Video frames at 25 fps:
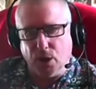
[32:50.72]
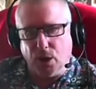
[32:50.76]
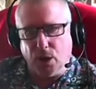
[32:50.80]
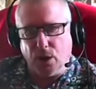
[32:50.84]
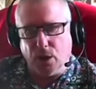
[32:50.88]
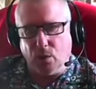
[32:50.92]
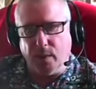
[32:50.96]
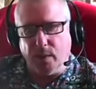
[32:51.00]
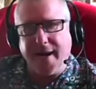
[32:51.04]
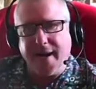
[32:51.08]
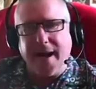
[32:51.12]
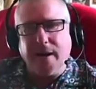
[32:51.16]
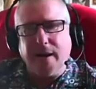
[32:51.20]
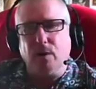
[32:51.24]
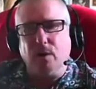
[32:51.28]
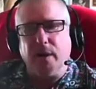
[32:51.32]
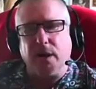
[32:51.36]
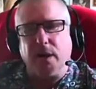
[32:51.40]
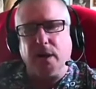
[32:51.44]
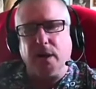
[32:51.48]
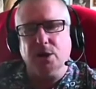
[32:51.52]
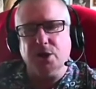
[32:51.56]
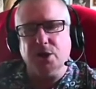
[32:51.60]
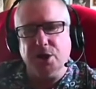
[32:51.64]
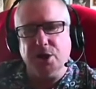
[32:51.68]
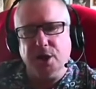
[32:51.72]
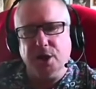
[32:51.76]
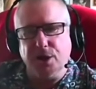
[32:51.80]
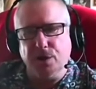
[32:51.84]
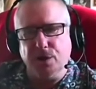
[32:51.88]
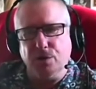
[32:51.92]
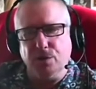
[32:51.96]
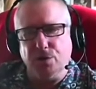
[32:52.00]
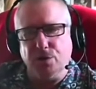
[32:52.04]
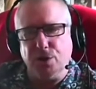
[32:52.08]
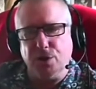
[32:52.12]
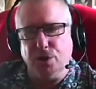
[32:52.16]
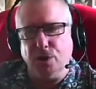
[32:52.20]
We cannot continue
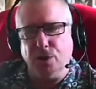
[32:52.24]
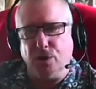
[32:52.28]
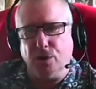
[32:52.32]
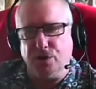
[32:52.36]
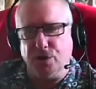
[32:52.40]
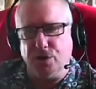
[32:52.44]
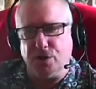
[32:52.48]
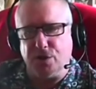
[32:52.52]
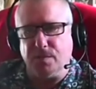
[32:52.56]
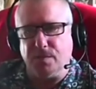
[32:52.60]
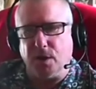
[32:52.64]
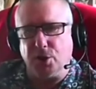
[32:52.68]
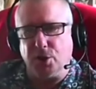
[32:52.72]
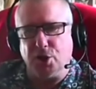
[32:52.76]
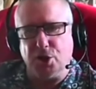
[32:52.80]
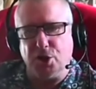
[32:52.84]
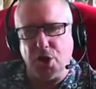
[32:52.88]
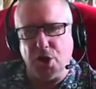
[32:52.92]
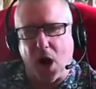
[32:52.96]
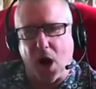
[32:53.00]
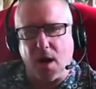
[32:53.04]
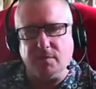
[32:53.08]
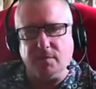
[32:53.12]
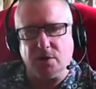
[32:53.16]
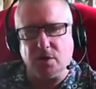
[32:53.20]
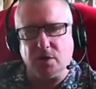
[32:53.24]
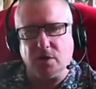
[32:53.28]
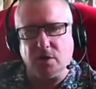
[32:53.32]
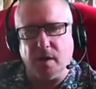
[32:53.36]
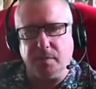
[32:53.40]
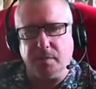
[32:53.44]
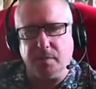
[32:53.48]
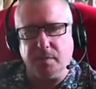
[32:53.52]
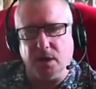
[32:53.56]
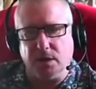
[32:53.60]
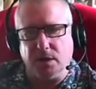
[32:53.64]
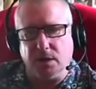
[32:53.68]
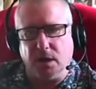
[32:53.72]
to use as much
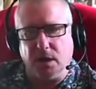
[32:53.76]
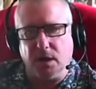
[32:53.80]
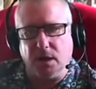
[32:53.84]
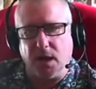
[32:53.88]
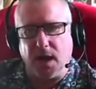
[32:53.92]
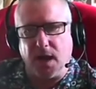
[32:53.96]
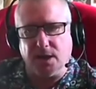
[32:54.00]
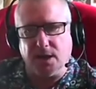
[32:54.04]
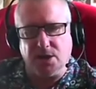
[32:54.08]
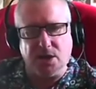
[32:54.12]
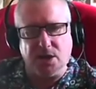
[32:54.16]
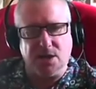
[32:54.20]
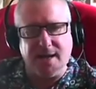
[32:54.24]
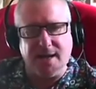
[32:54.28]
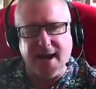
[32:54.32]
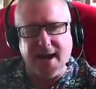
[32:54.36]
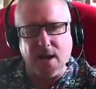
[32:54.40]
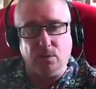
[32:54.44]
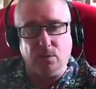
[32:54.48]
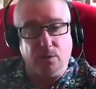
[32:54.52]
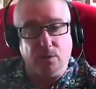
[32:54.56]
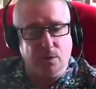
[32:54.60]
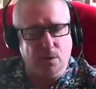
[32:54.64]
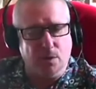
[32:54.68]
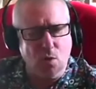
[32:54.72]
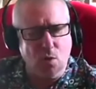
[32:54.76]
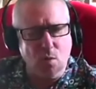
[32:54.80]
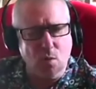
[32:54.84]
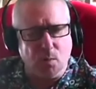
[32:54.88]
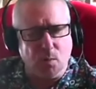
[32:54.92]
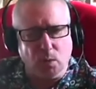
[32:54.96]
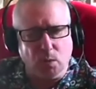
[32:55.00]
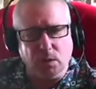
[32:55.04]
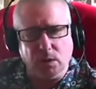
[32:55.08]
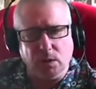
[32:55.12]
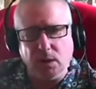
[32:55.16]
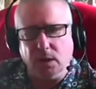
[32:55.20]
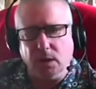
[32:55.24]
JavaScript as is now
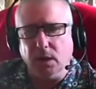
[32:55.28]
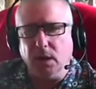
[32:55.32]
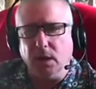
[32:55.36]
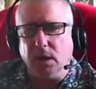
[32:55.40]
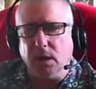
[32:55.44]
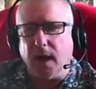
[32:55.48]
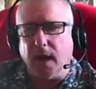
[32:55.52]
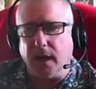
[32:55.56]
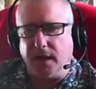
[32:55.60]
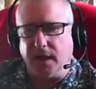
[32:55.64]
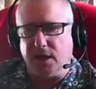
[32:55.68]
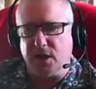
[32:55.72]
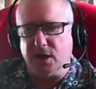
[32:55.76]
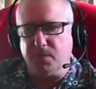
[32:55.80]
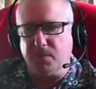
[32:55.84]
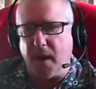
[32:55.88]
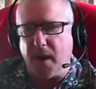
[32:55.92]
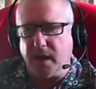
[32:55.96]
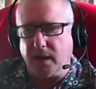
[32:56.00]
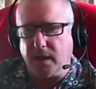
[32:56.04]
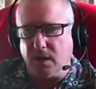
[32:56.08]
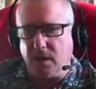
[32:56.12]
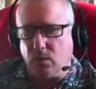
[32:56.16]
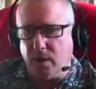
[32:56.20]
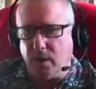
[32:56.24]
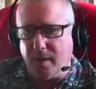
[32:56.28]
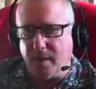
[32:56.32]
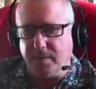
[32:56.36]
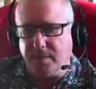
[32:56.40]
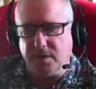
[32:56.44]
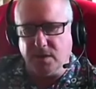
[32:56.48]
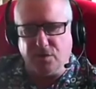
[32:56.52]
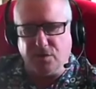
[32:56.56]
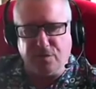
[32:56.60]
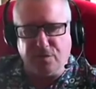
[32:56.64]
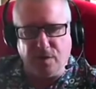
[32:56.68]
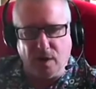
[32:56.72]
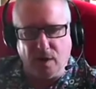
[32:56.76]
normal and expect the web to
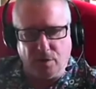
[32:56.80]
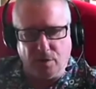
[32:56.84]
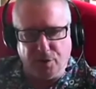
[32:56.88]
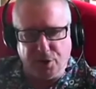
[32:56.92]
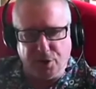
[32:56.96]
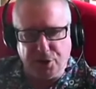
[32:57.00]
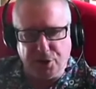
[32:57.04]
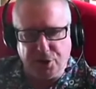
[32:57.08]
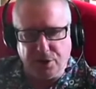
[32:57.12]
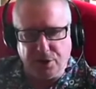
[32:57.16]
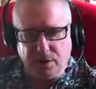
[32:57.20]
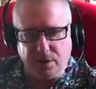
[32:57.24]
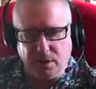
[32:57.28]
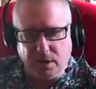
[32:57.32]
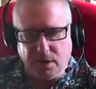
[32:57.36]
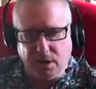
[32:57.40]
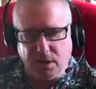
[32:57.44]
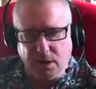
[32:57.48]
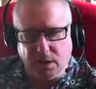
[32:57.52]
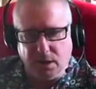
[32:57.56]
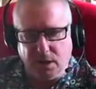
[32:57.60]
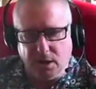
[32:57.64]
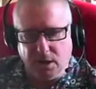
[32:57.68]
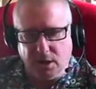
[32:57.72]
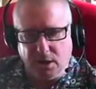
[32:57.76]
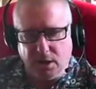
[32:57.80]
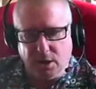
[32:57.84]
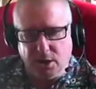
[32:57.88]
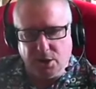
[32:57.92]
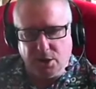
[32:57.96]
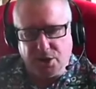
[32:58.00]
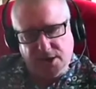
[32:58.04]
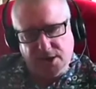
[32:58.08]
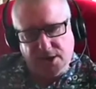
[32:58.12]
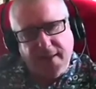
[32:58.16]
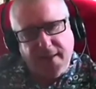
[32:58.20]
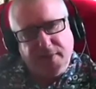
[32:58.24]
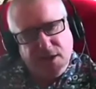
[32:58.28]
flourish.
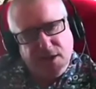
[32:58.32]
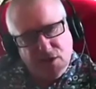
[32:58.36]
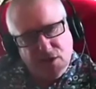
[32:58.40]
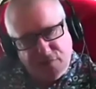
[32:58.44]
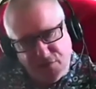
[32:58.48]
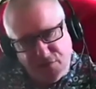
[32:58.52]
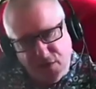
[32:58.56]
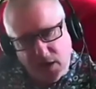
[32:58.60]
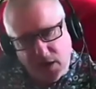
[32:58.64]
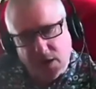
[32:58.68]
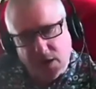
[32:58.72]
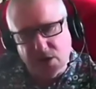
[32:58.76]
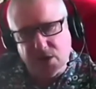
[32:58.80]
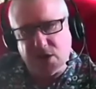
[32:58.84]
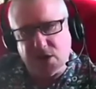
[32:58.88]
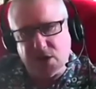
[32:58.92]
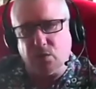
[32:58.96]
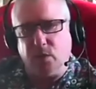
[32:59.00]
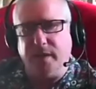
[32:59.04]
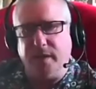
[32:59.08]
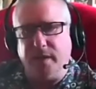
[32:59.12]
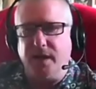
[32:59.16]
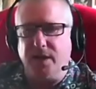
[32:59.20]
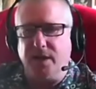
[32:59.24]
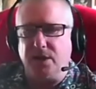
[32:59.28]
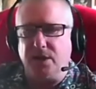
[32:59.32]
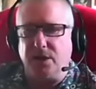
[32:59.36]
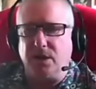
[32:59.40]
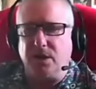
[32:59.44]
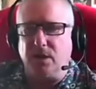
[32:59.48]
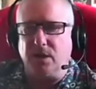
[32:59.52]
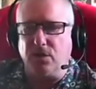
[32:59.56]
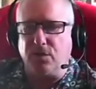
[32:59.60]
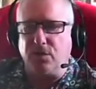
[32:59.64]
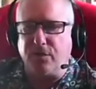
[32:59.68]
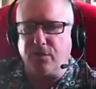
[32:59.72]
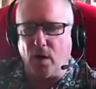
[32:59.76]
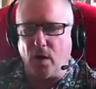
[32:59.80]
To get this fixed, we need to
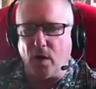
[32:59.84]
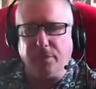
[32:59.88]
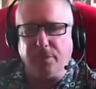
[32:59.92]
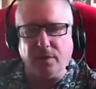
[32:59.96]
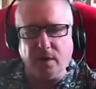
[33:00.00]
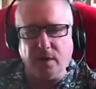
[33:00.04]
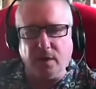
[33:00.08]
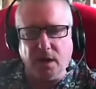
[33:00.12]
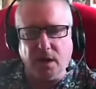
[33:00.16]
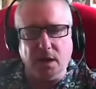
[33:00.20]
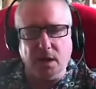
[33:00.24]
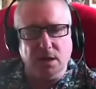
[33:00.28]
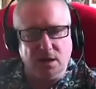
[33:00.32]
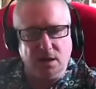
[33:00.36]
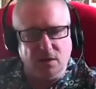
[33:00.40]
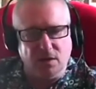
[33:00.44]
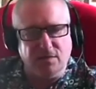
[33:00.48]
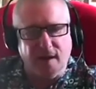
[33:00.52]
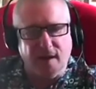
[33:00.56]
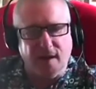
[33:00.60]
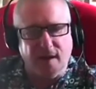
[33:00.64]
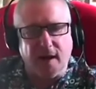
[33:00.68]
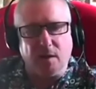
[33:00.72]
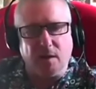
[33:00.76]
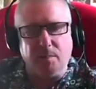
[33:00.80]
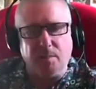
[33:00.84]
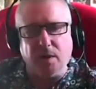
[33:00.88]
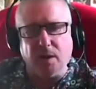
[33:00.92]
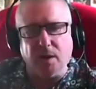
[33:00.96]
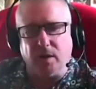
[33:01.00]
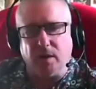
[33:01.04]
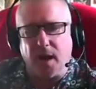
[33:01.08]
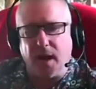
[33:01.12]
confront the developer